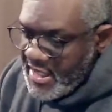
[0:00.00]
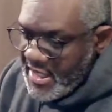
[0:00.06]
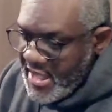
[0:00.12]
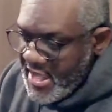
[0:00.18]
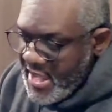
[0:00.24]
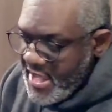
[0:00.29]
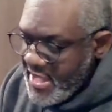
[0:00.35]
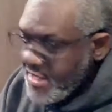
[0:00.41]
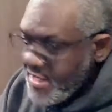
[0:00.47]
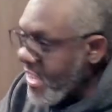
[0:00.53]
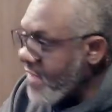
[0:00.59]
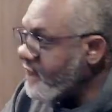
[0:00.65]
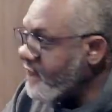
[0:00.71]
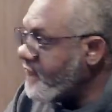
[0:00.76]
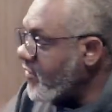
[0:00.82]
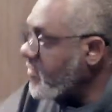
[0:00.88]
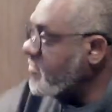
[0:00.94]
And at
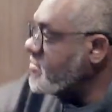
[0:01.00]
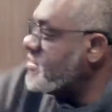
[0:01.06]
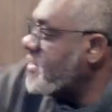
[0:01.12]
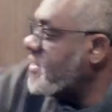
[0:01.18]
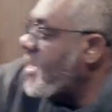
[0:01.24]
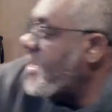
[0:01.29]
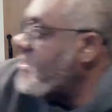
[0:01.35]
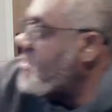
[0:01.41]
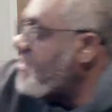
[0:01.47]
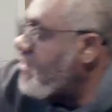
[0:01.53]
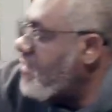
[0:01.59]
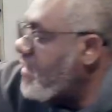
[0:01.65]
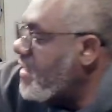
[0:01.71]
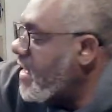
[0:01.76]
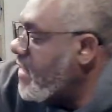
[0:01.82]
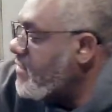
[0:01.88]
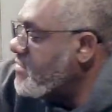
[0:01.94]
first I
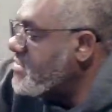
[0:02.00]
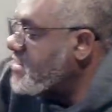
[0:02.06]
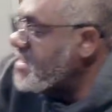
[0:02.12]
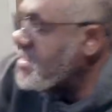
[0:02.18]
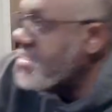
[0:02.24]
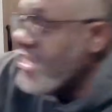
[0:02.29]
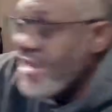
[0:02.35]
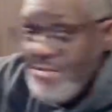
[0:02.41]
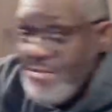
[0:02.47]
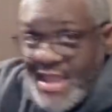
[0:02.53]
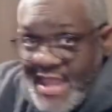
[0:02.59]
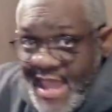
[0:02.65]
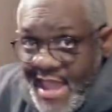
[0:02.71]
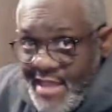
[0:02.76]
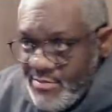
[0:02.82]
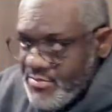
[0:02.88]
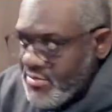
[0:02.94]
thought I was going to take my
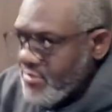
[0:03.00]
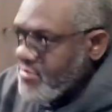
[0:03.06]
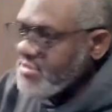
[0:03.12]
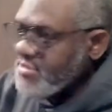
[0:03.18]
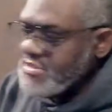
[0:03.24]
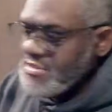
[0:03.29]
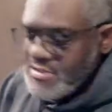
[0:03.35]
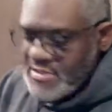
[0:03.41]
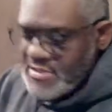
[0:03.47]
calipers